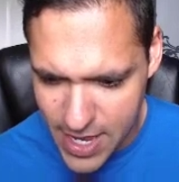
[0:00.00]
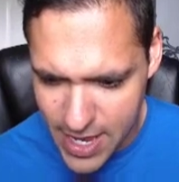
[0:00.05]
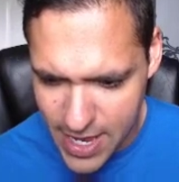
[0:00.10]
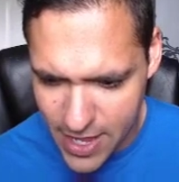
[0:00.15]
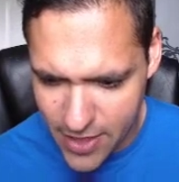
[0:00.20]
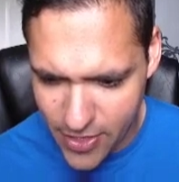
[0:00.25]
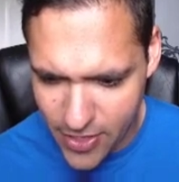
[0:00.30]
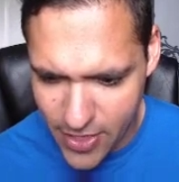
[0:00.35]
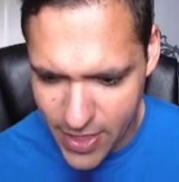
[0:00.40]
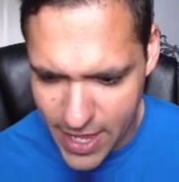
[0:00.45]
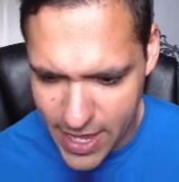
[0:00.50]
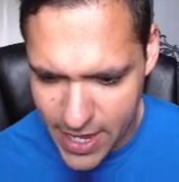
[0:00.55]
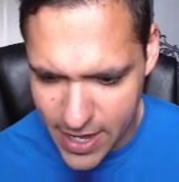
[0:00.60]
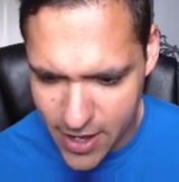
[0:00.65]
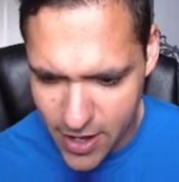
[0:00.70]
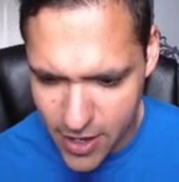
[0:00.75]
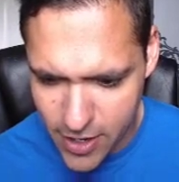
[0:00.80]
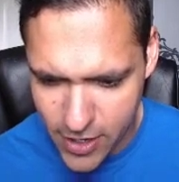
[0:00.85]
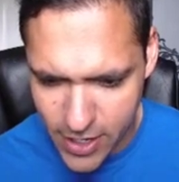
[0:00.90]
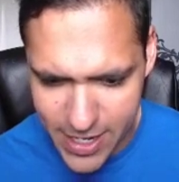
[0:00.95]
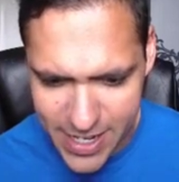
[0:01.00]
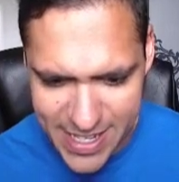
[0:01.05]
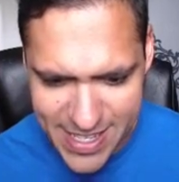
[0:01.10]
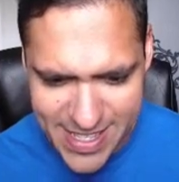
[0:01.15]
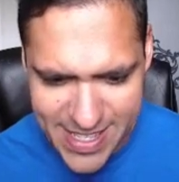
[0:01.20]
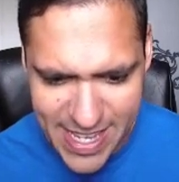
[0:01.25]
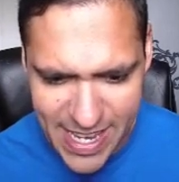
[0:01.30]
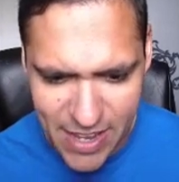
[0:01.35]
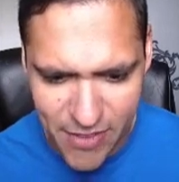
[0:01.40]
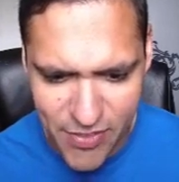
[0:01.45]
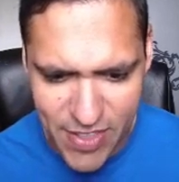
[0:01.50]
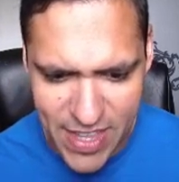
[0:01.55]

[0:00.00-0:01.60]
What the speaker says: And then I'm going to save